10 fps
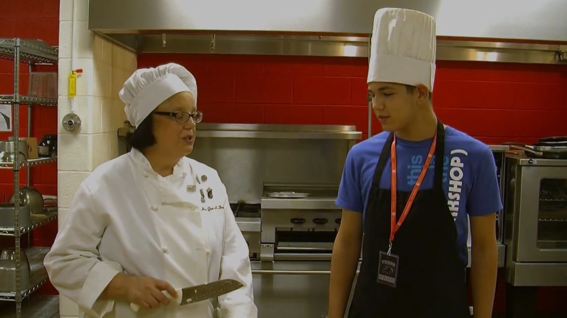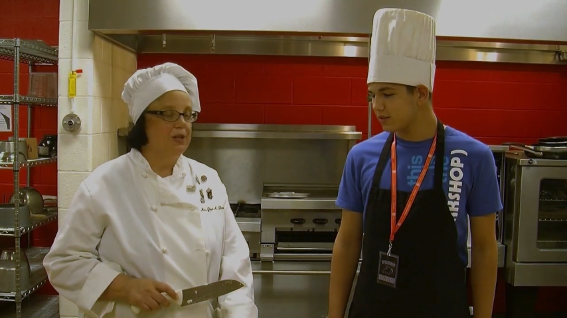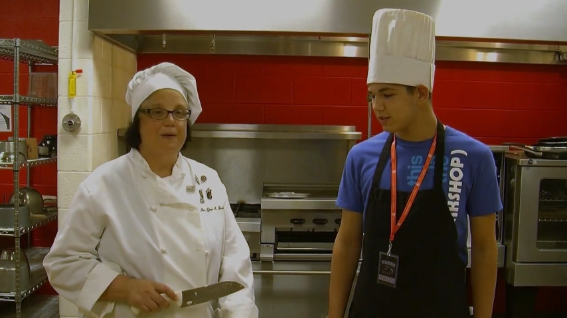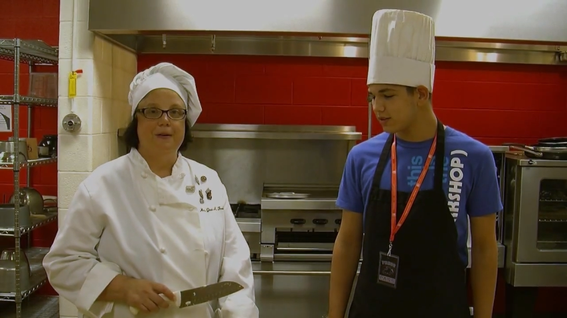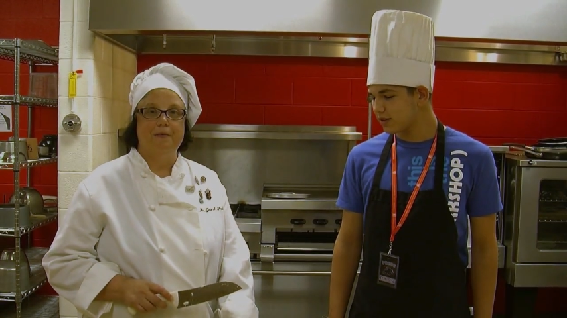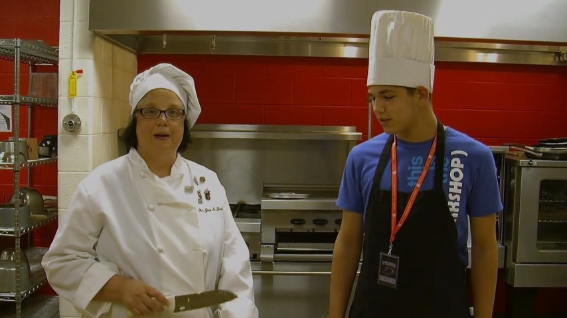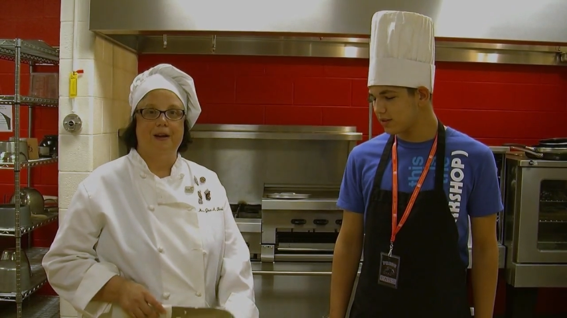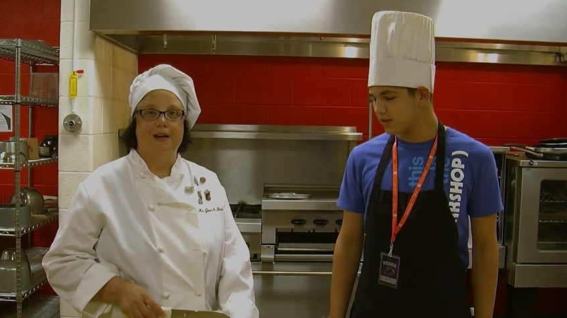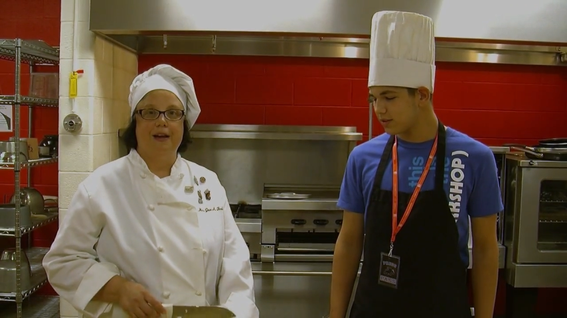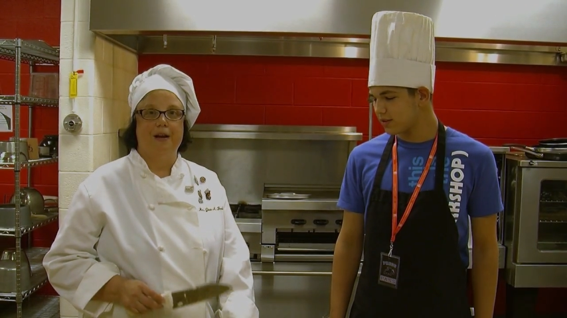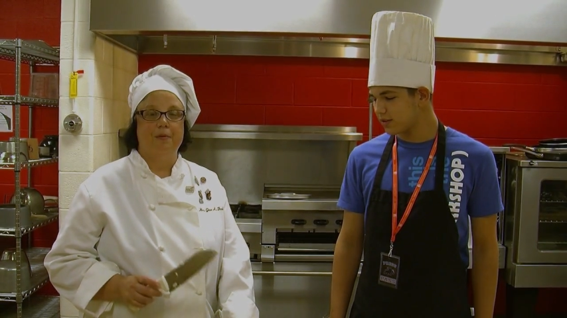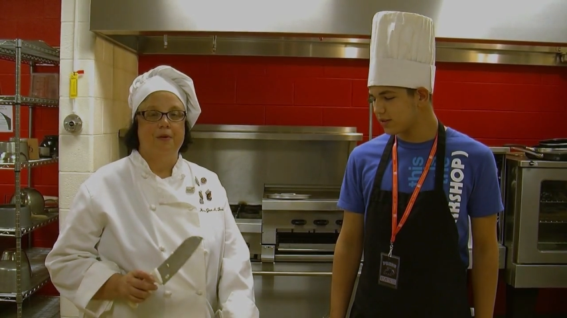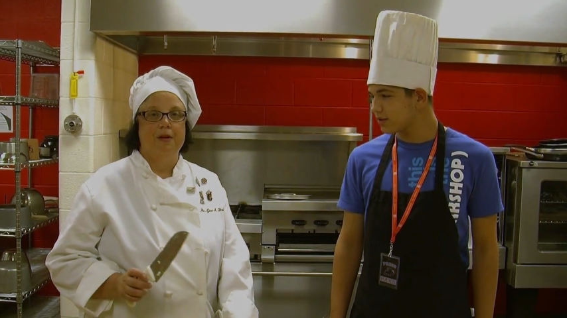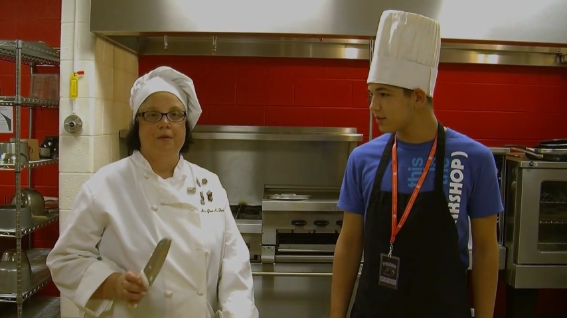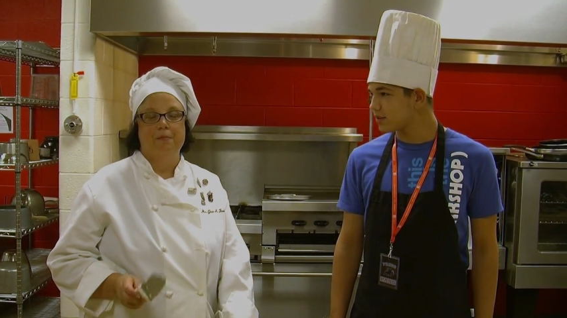Speaker 1: going to show him how to cut
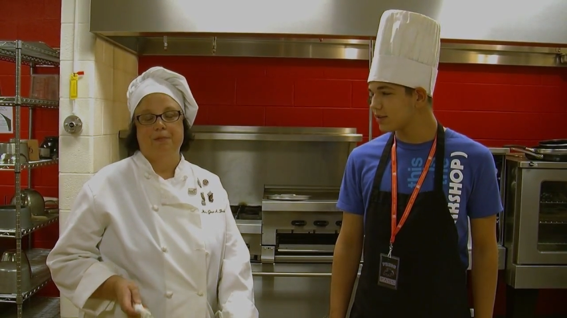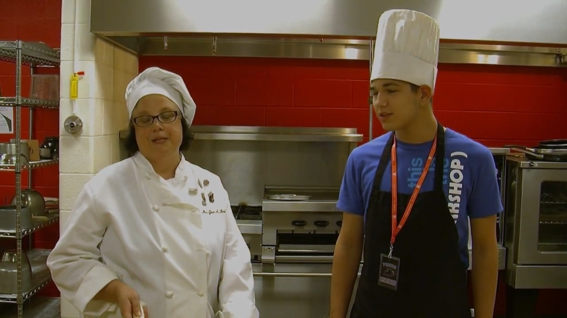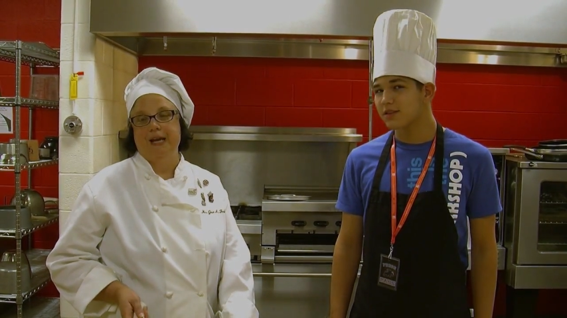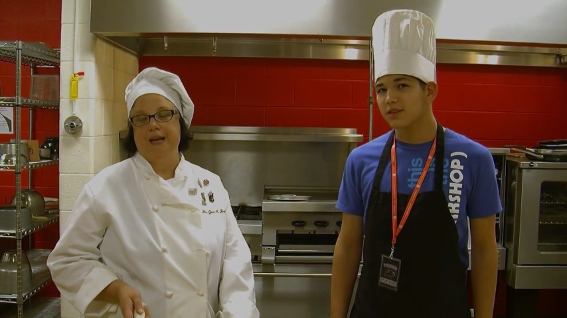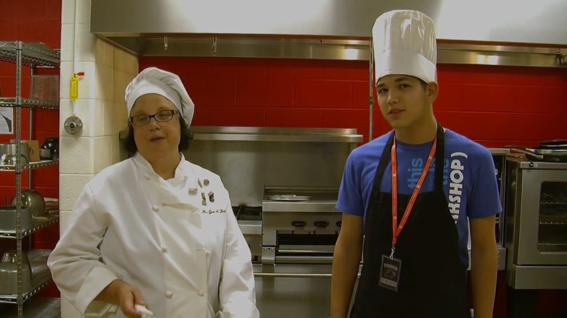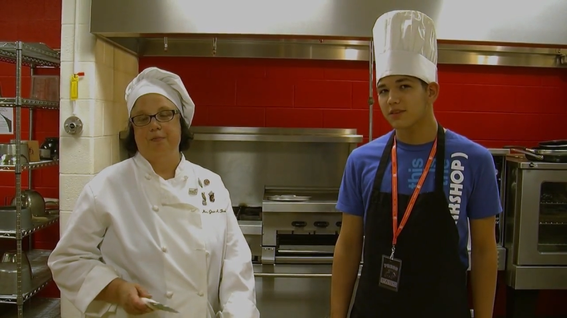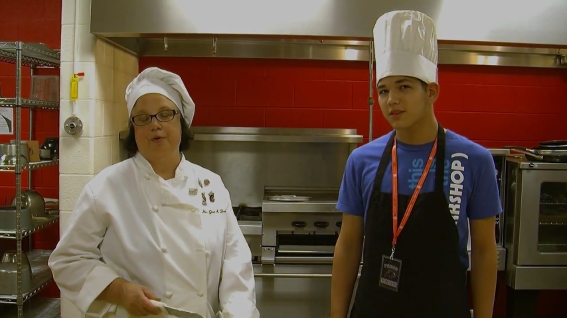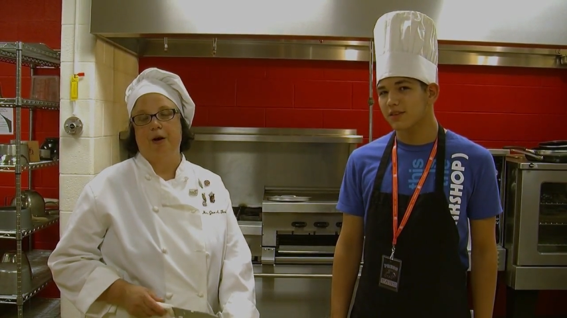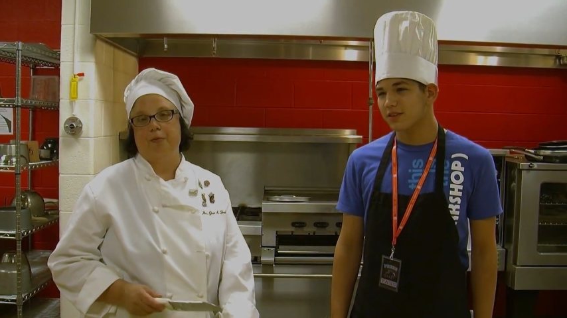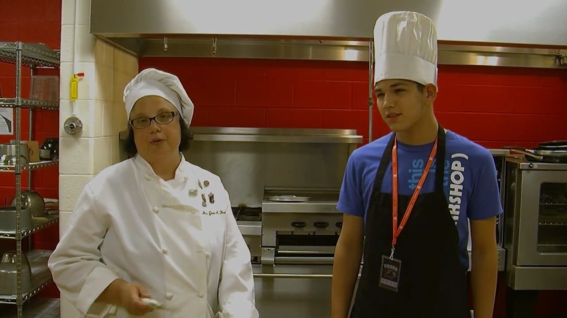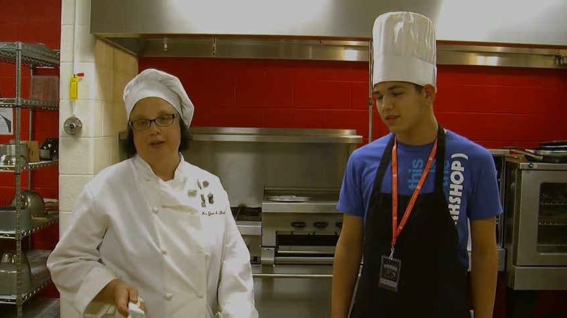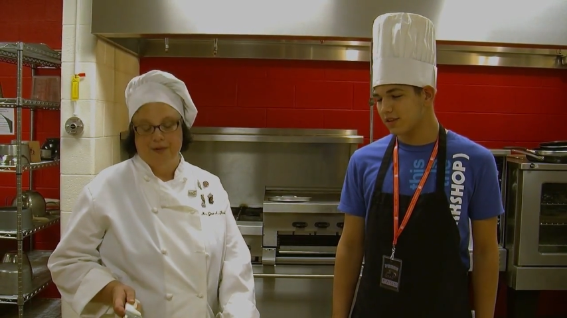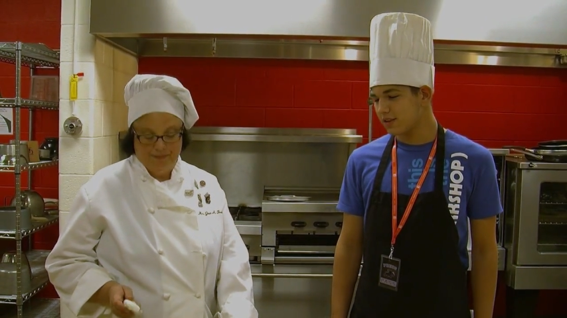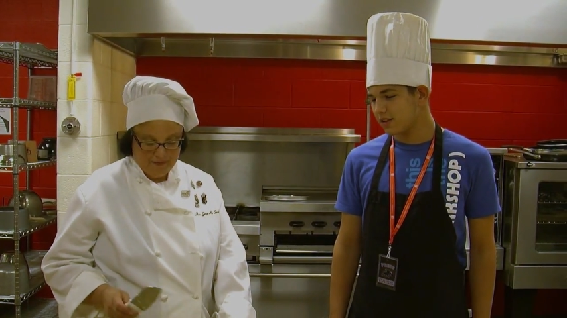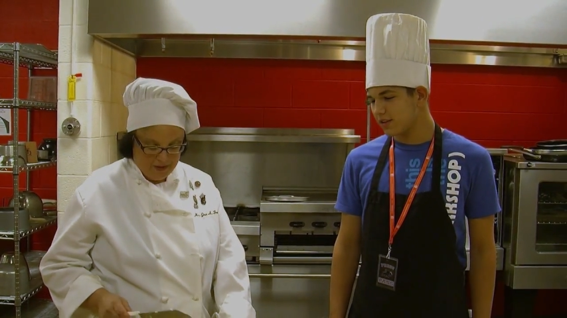a potato
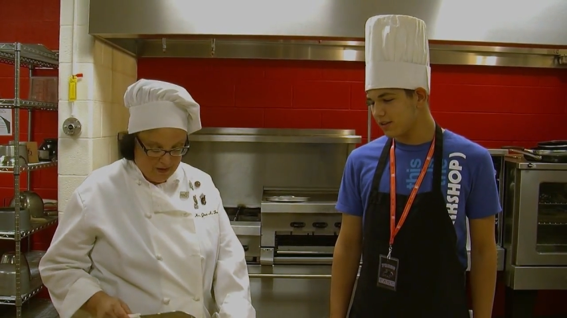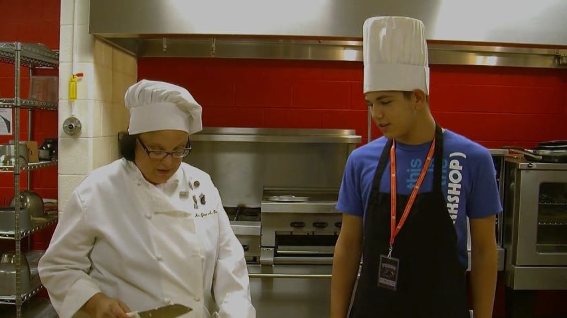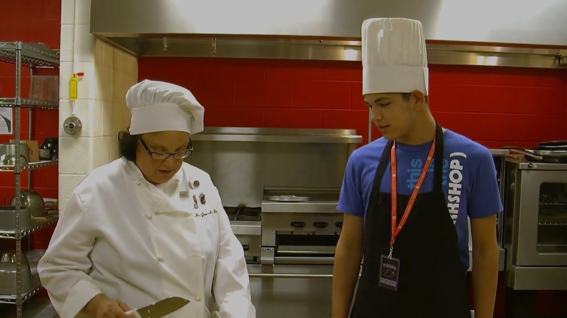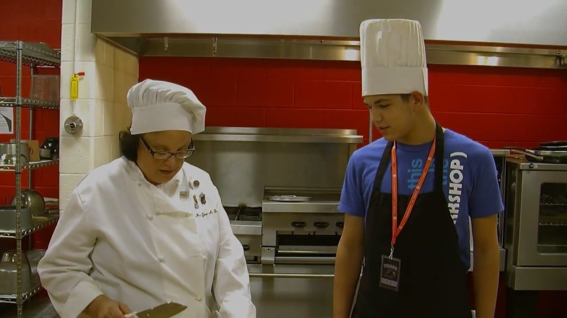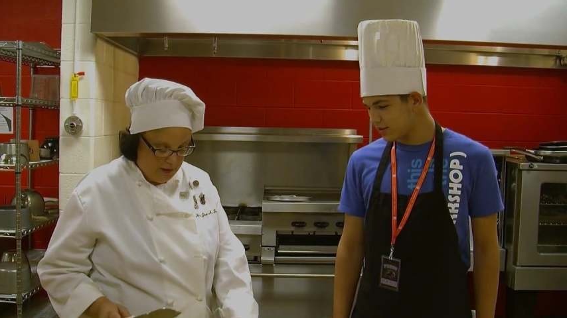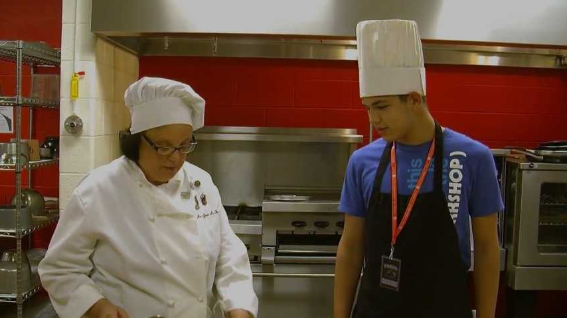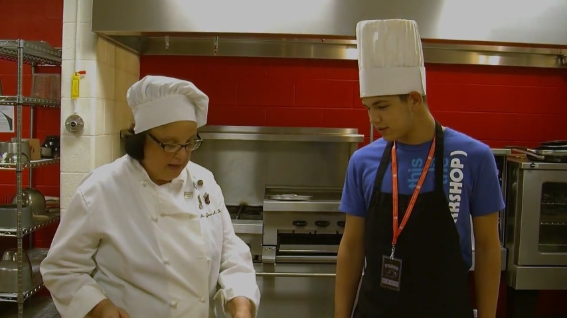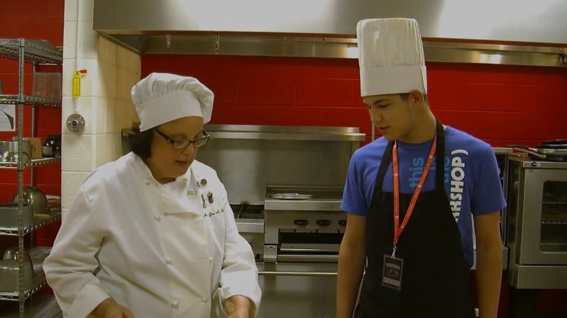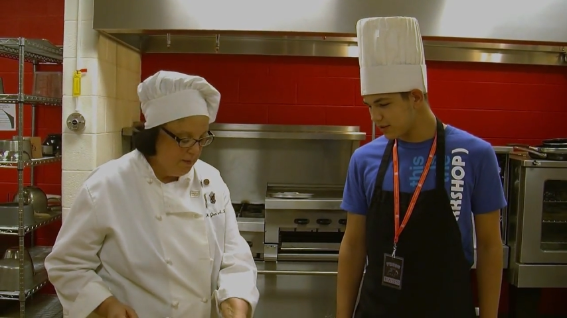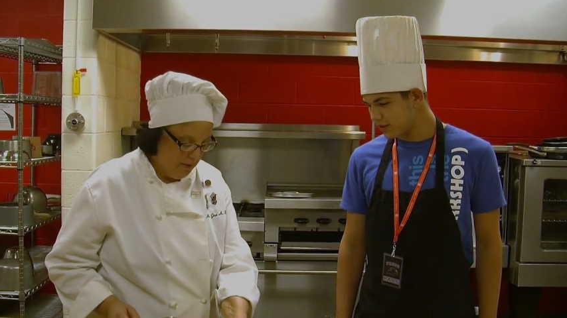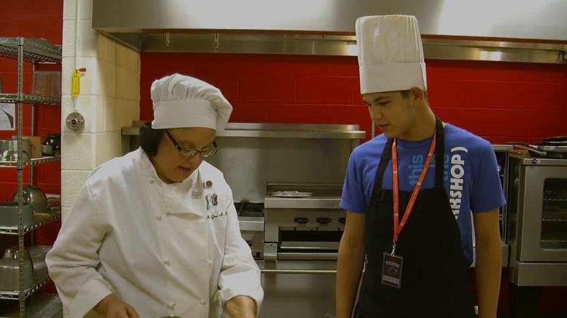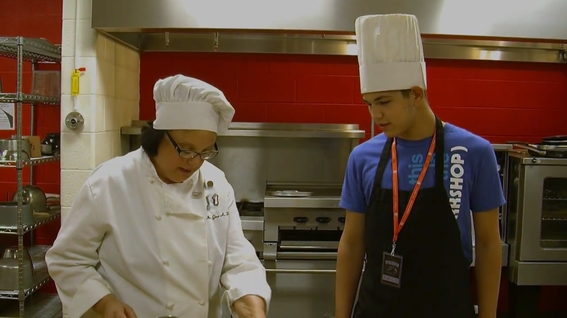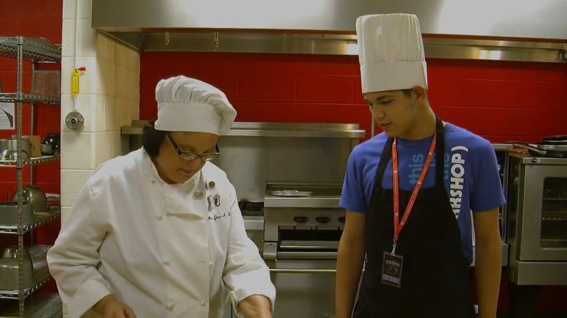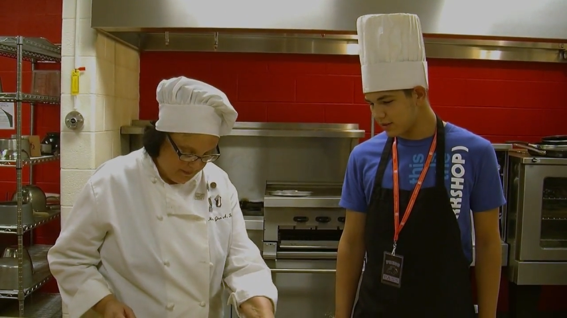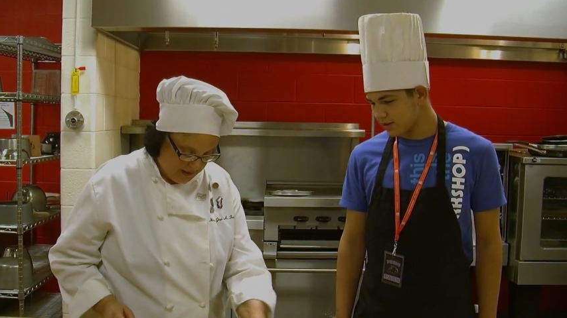properly. So
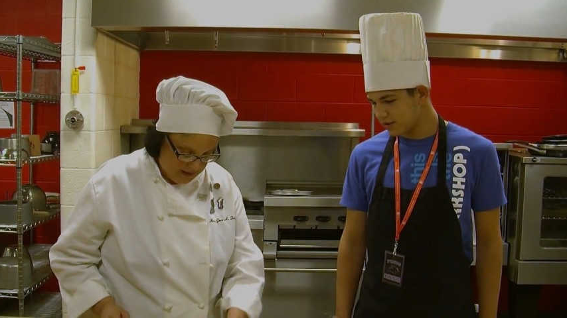anyway,